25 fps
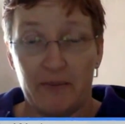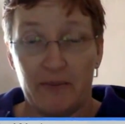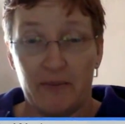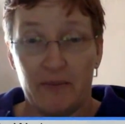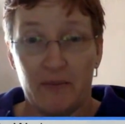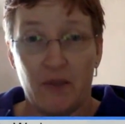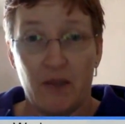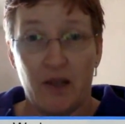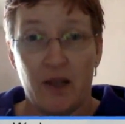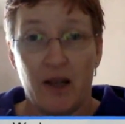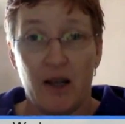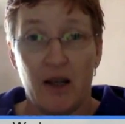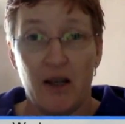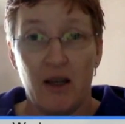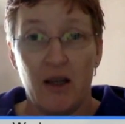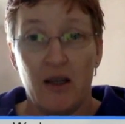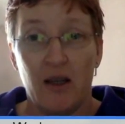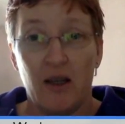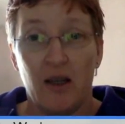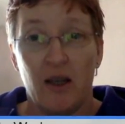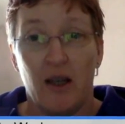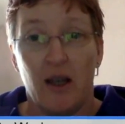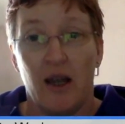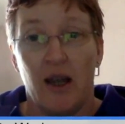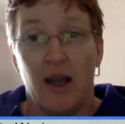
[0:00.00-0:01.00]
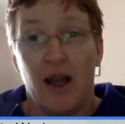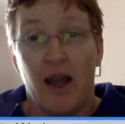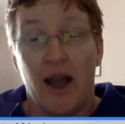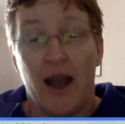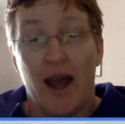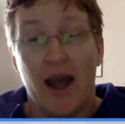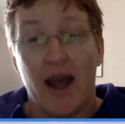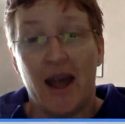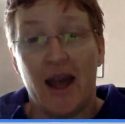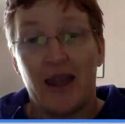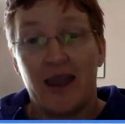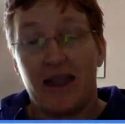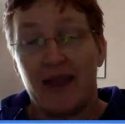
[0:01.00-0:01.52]
Okay?
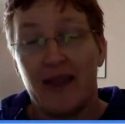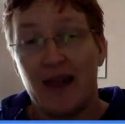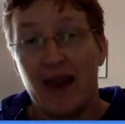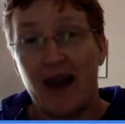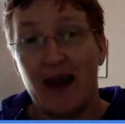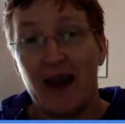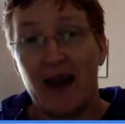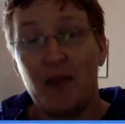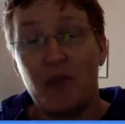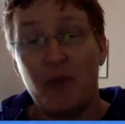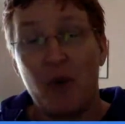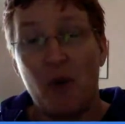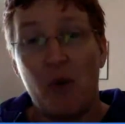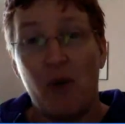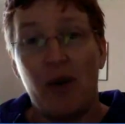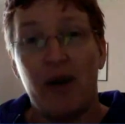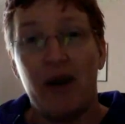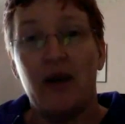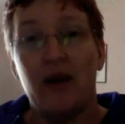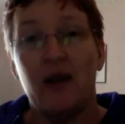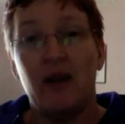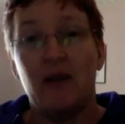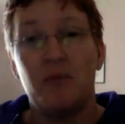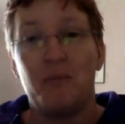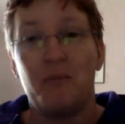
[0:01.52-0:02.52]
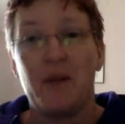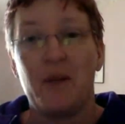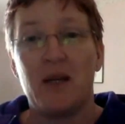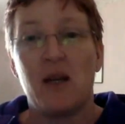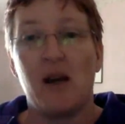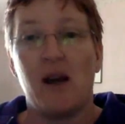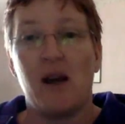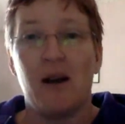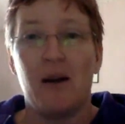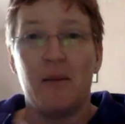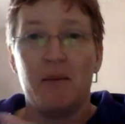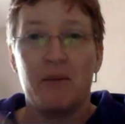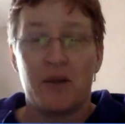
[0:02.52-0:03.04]
At that point, it
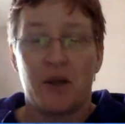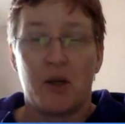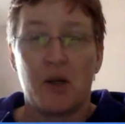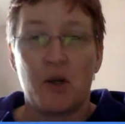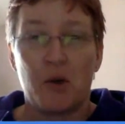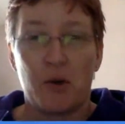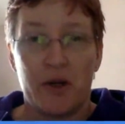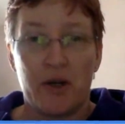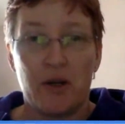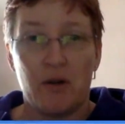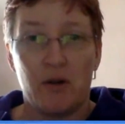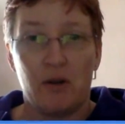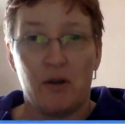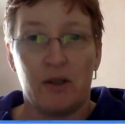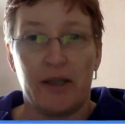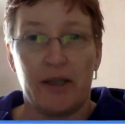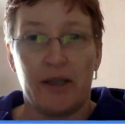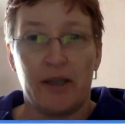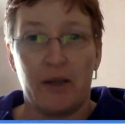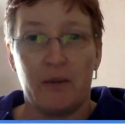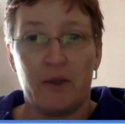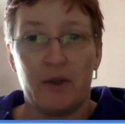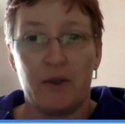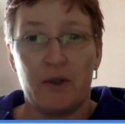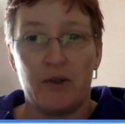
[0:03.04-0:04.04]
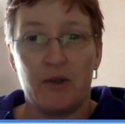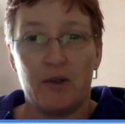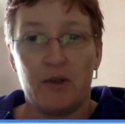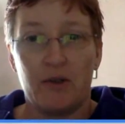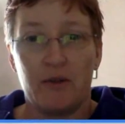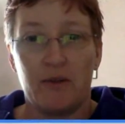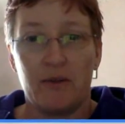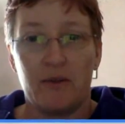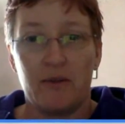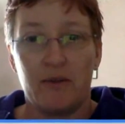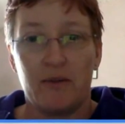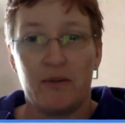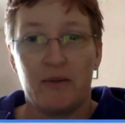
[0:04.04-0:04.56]
becomes a Creole language.
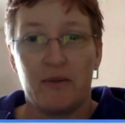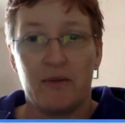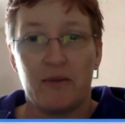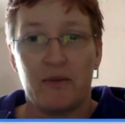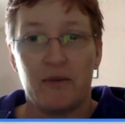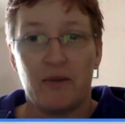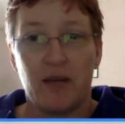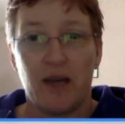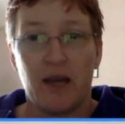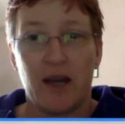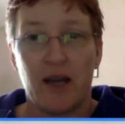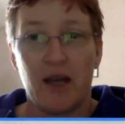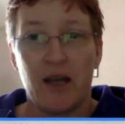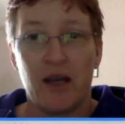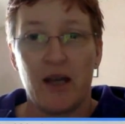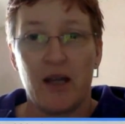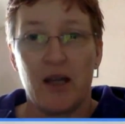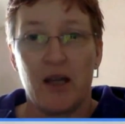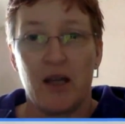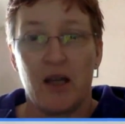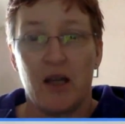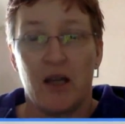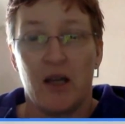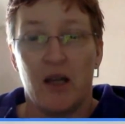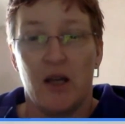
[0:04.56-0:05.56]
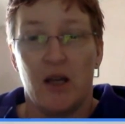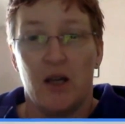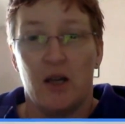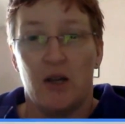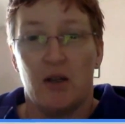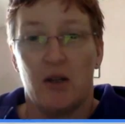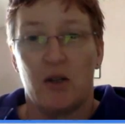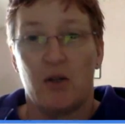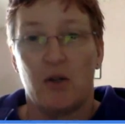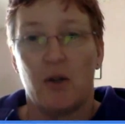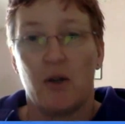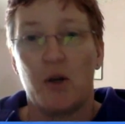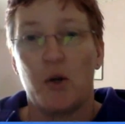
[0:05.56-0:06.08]
Okay?
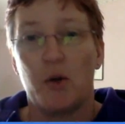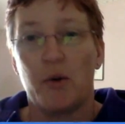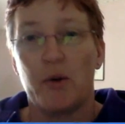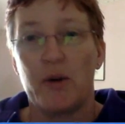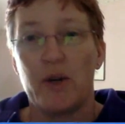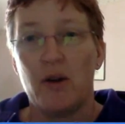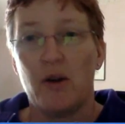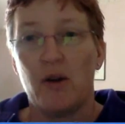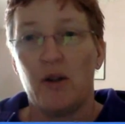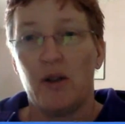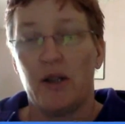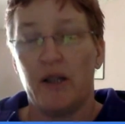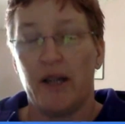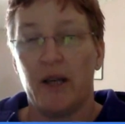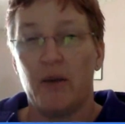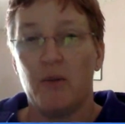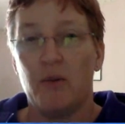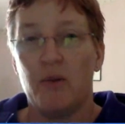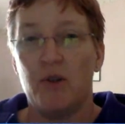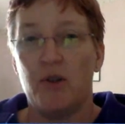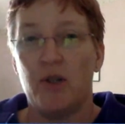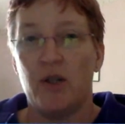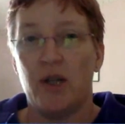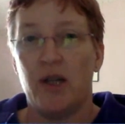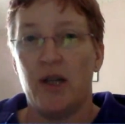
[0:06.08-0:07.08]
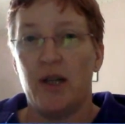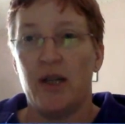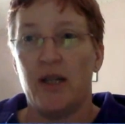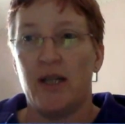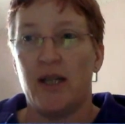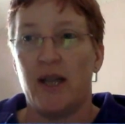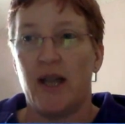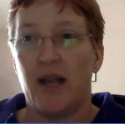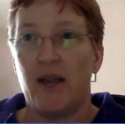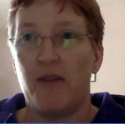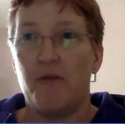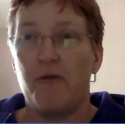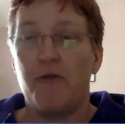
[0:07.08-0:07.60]
So a Creole language is
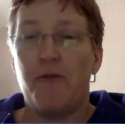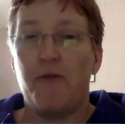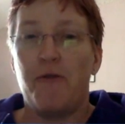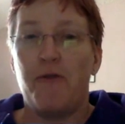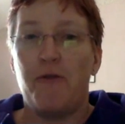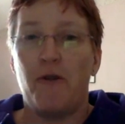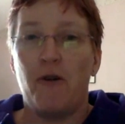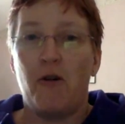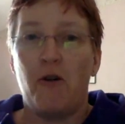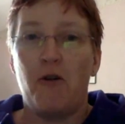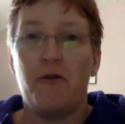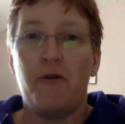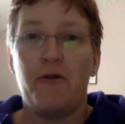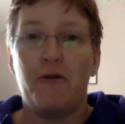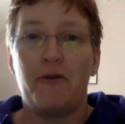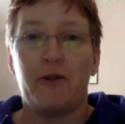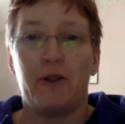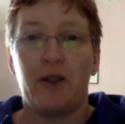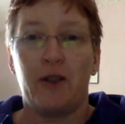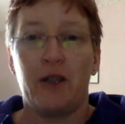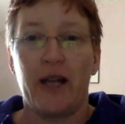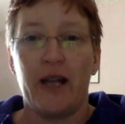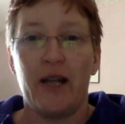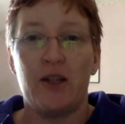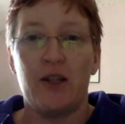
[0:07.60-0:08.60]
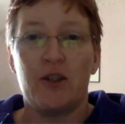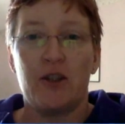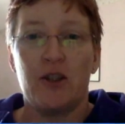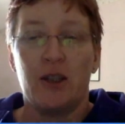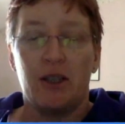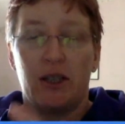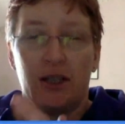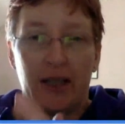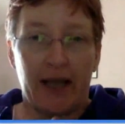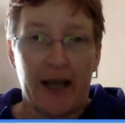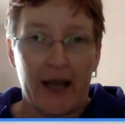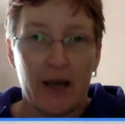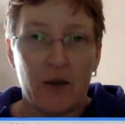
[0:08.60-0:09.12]
a full fledged
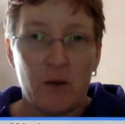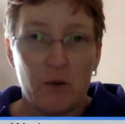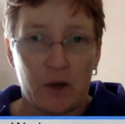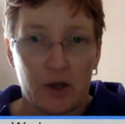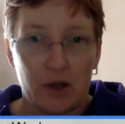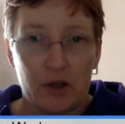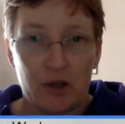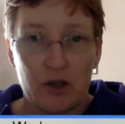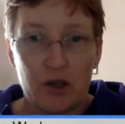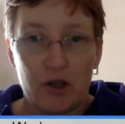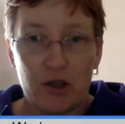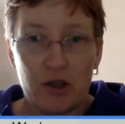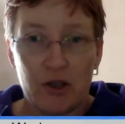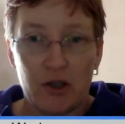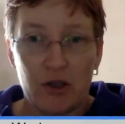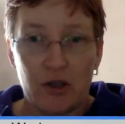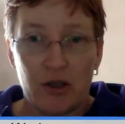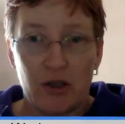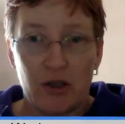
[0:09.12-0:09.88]
language